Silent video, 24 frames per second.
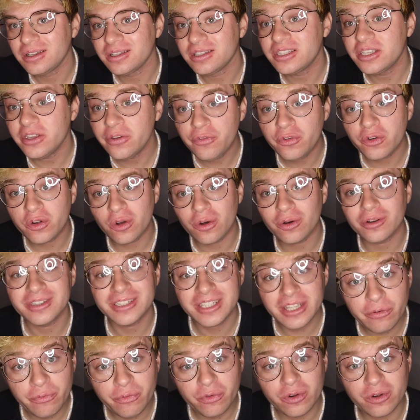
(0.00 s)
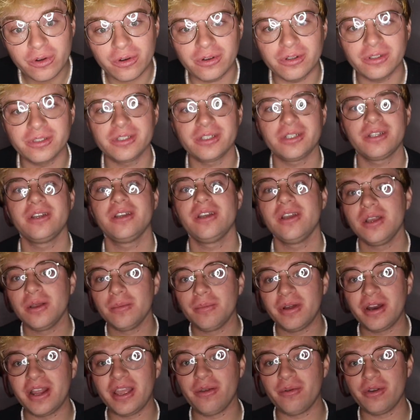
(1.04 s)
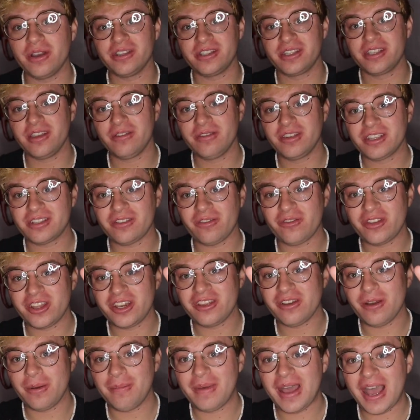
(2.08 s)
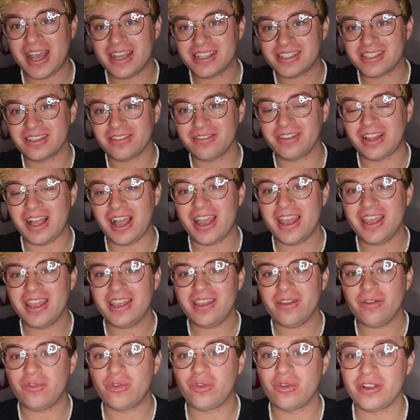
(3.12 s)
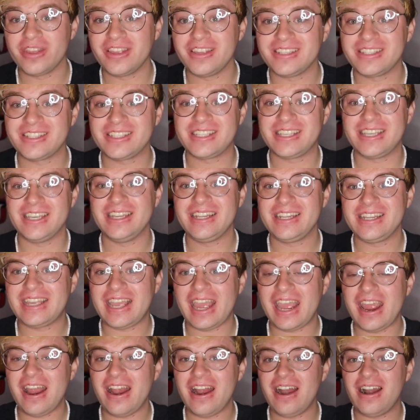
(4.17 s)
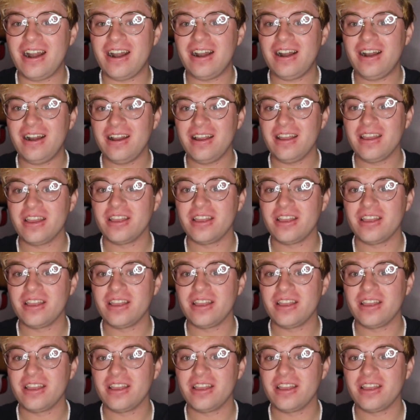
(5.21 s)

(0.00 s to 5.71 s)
difficult, difficult. But anyways, give this video a massive like for the skincare,